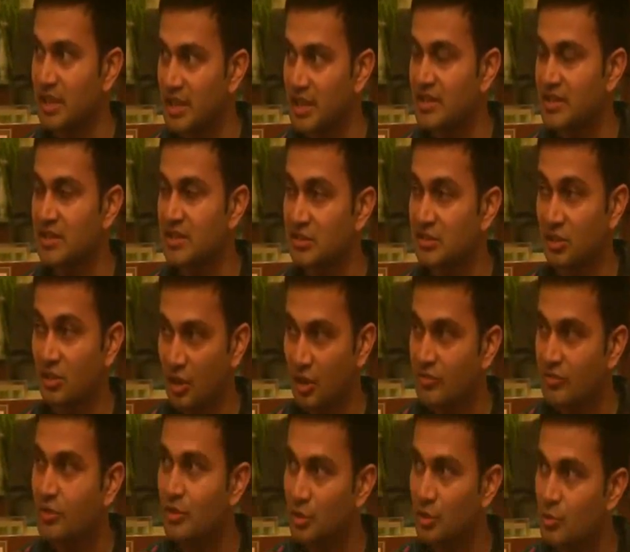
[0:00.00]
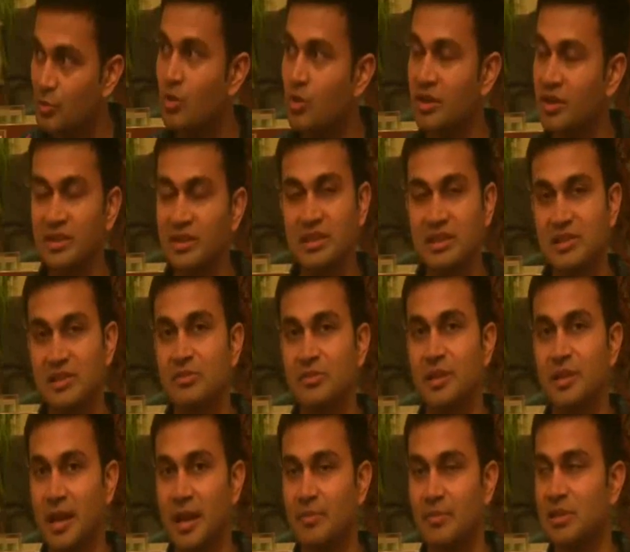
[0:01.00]
and I think there's a lot of good work that needs
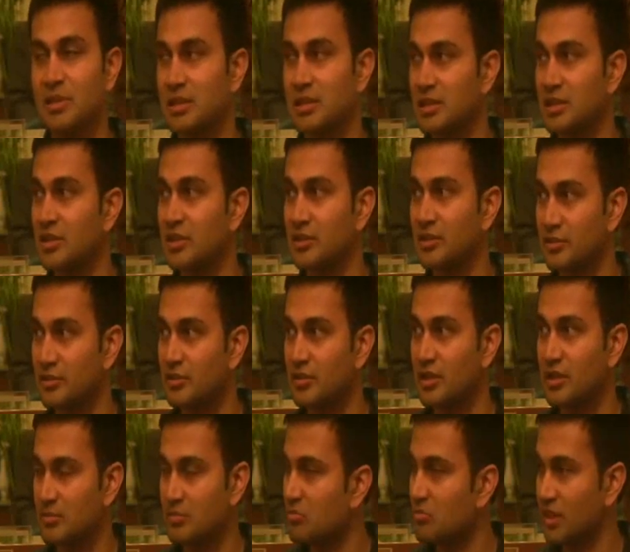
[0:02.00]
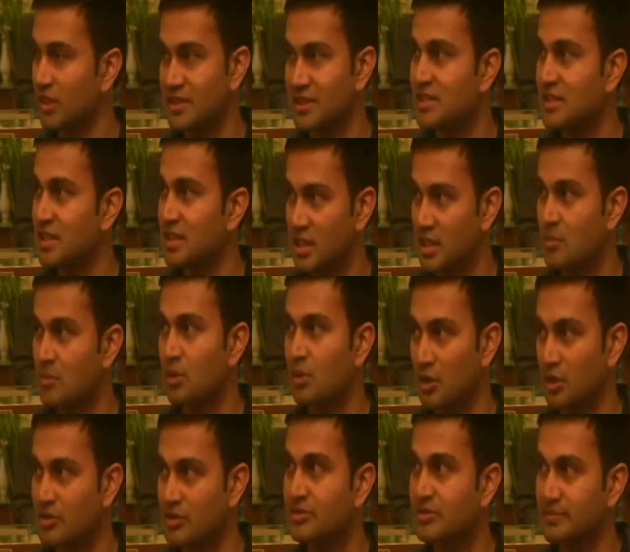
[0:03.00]
to be happening here so that sites can get
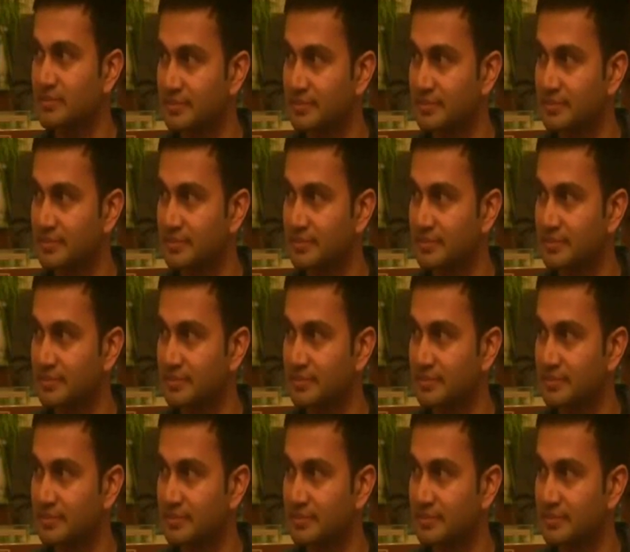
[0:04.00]
unlocked.